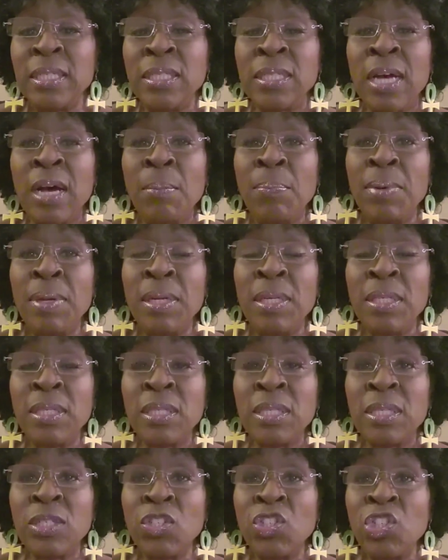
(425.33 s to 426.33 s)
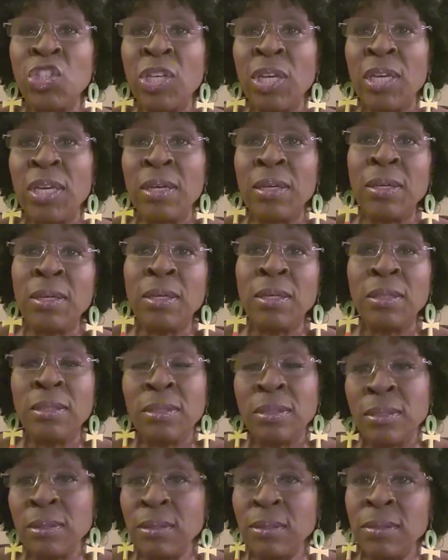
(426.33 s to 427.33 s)
so I better see a check,
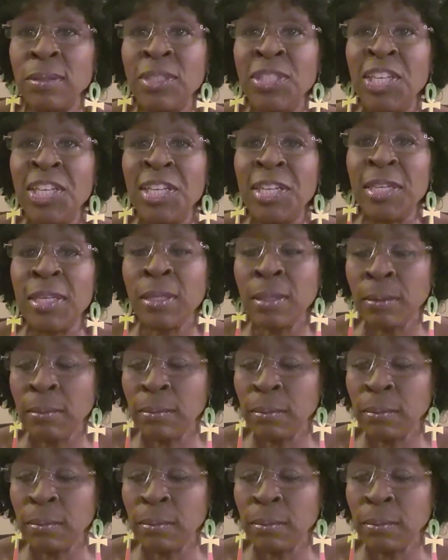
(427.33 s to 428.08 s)
Diddy.